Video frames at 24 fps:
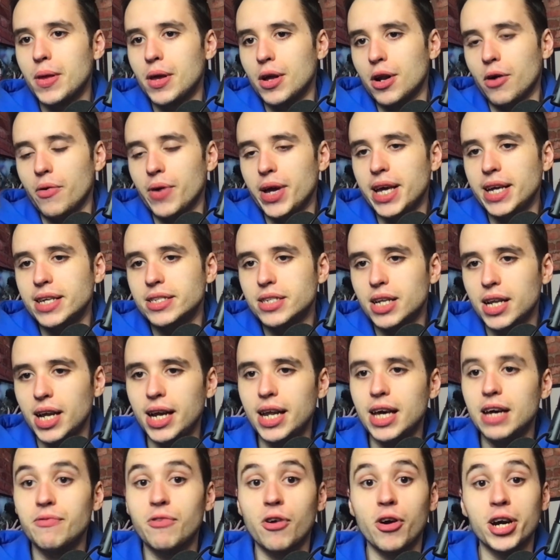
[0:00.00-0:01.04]
he's
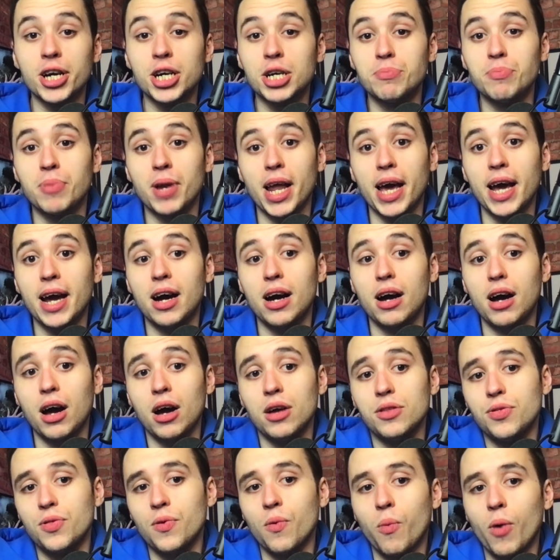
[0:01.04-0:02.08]
clearly a very good player.
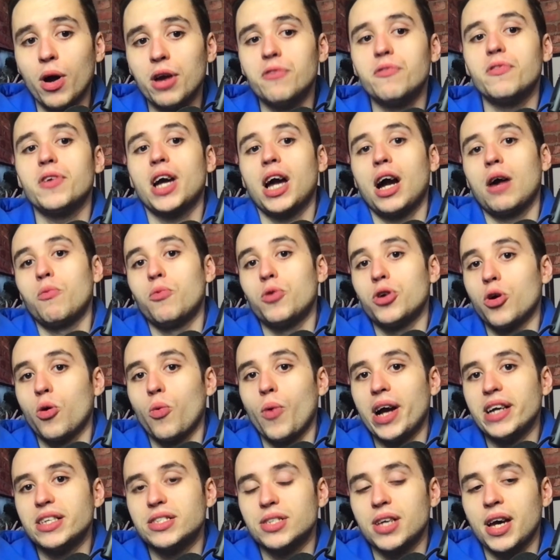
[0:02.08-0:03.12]
The one thing I would
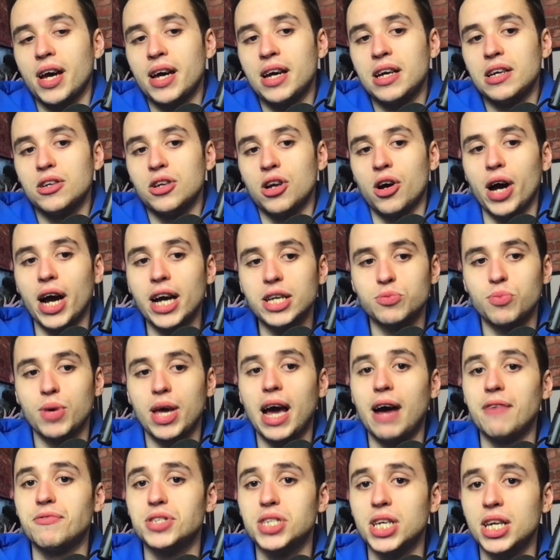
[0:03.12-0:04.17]
always say, as we
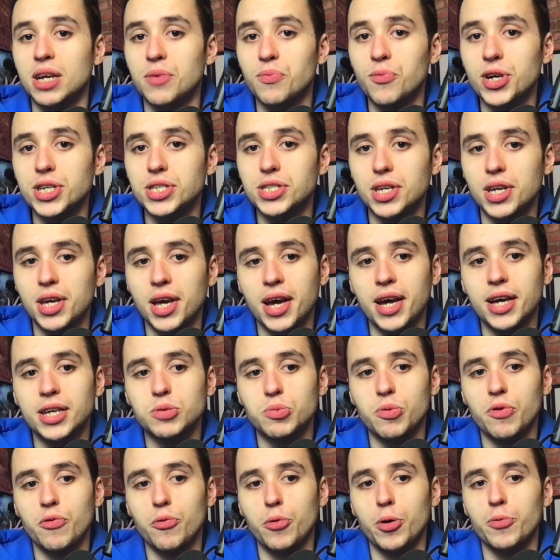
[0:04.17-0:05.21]
have seen in recent years
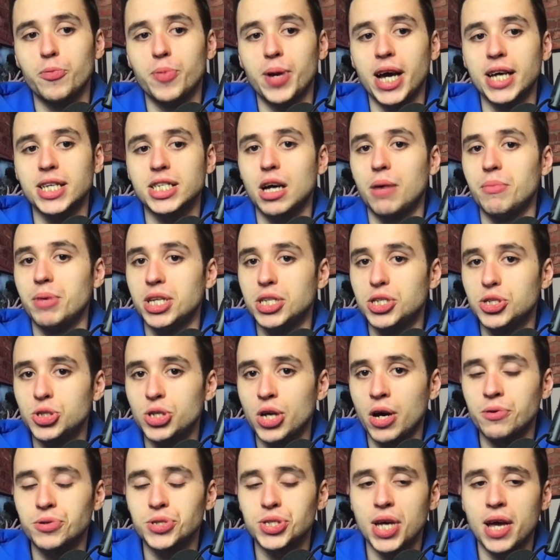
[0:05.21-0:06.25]
with players coming into
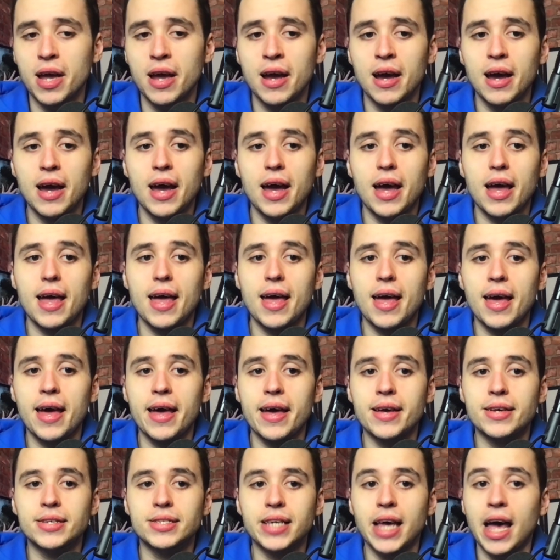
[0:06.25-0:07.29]
Chelsea,
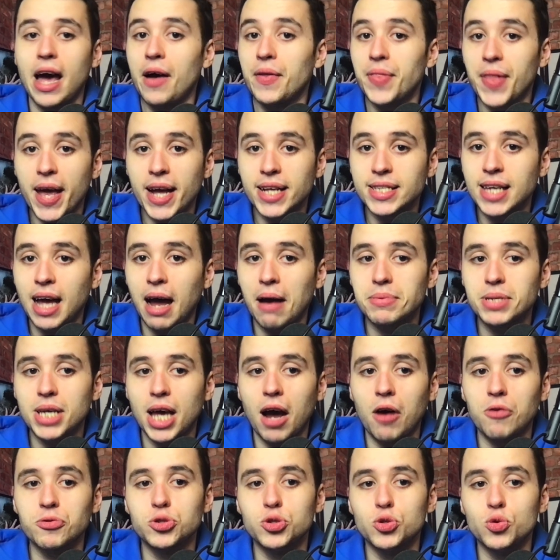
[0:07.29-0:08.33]
is how they adapt.
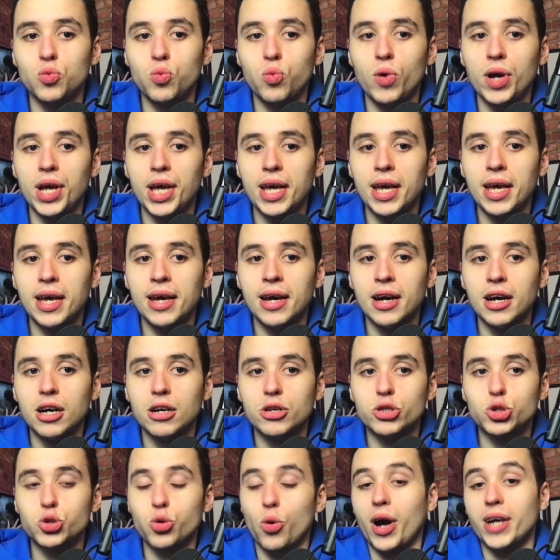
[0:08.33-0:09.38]
How do we
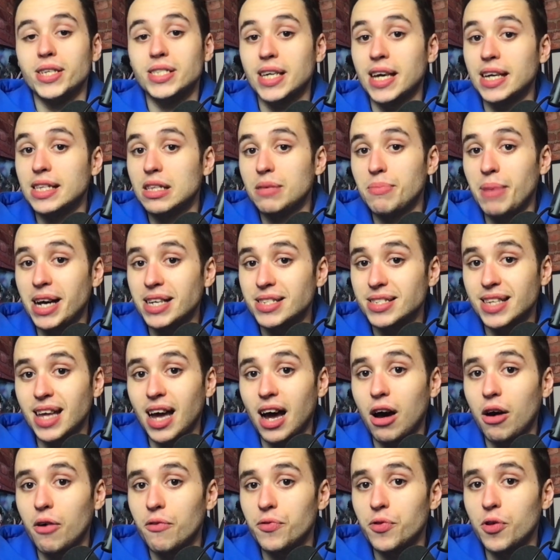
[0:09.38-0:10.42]
try to get the best
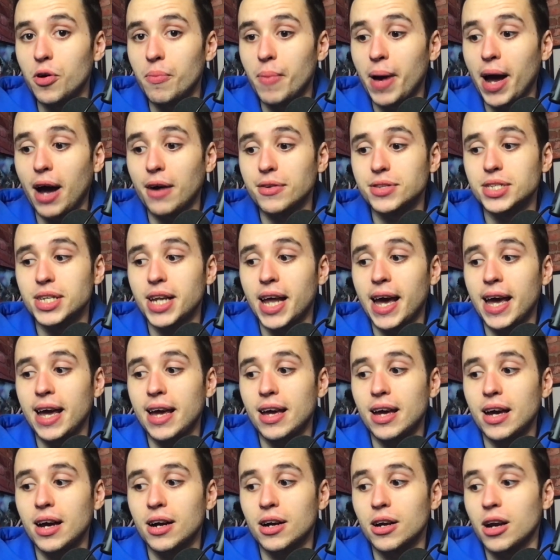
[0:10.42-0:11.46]
out of them? How do
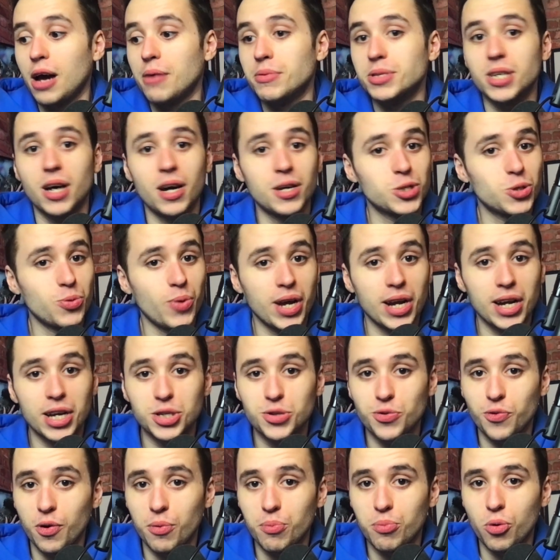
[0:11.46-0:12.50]
they acclimatise to
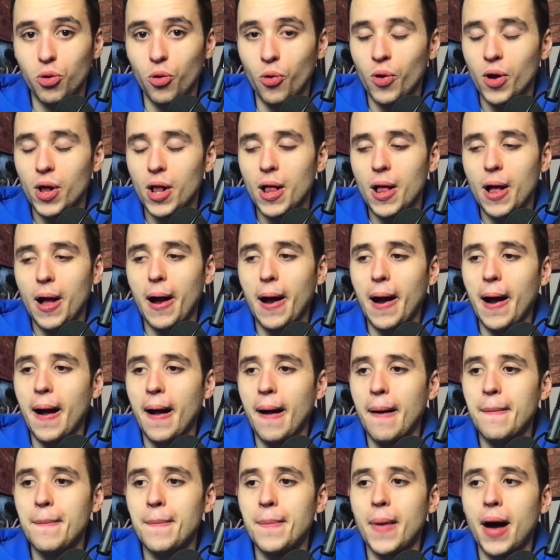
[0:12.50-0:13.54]
English football?
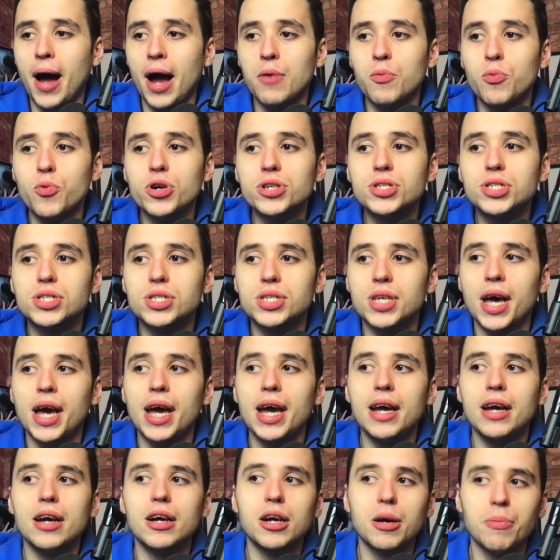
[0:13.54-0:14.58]
I would
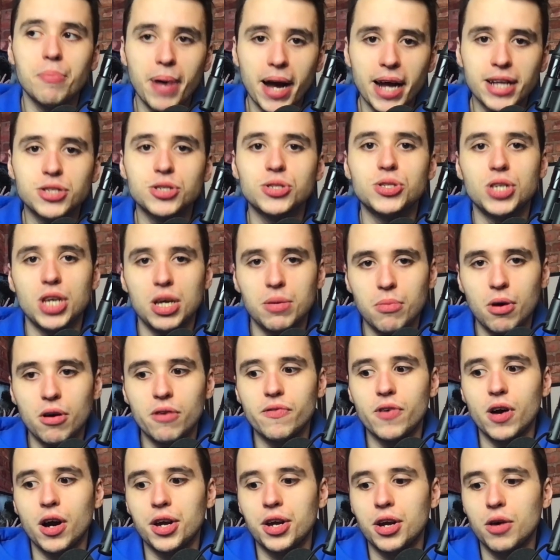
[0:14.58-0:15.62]
say, compared to Timo
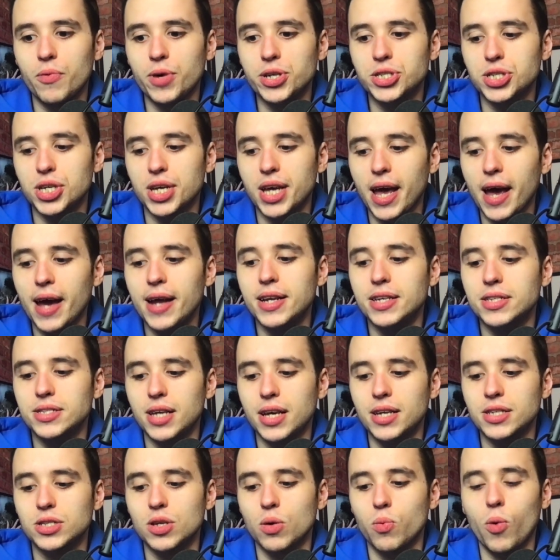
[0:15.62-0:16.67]
Werner, which again
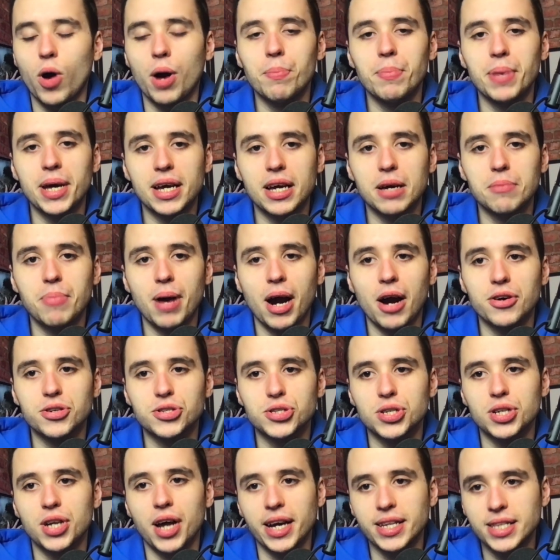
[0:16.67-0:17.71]
is the one big
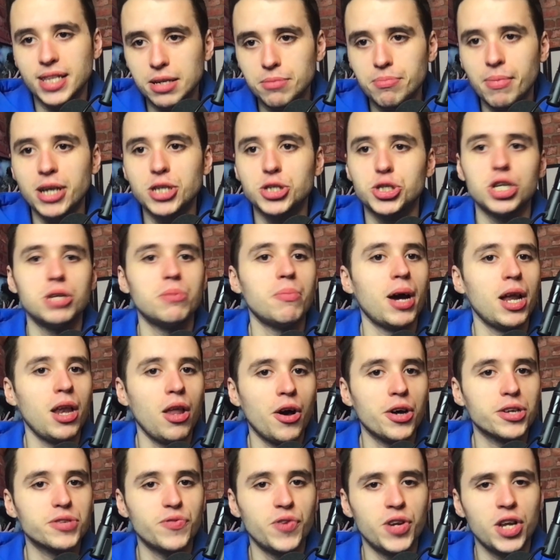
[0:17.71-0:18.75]
comparison I did mention in my
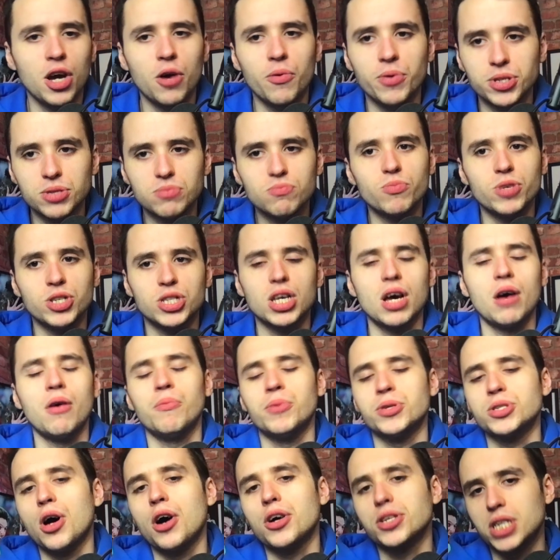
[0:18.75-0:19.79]
last video when someone
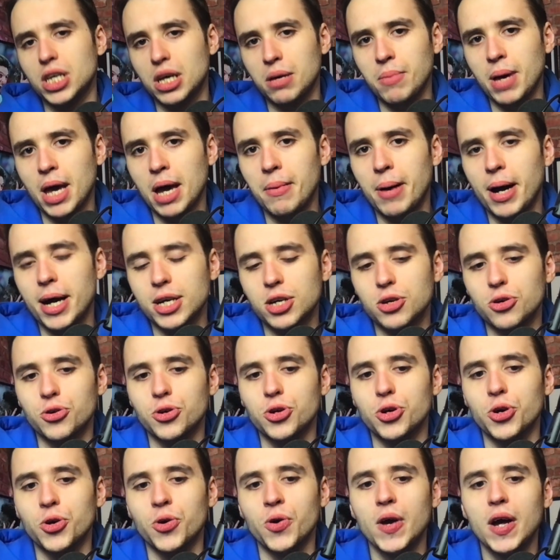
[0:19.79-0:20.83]
was asking me about
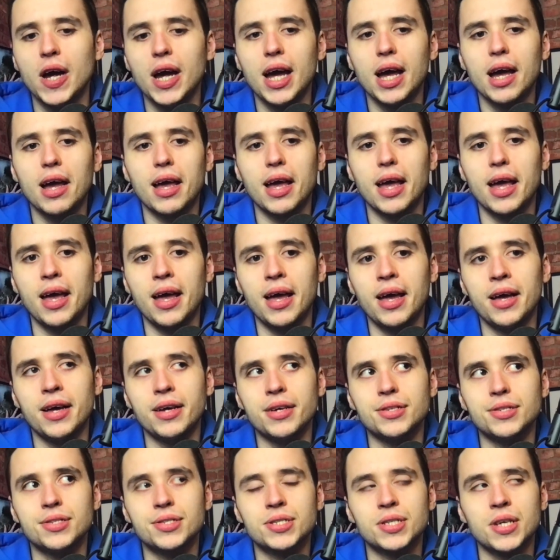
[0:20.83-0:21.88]
Nkunku,
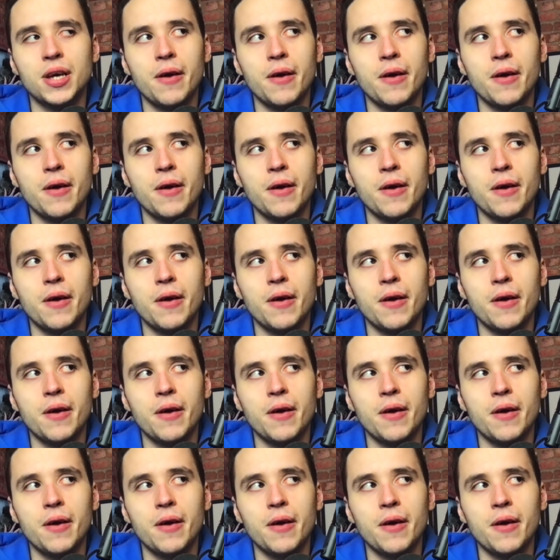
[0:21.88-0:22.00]
is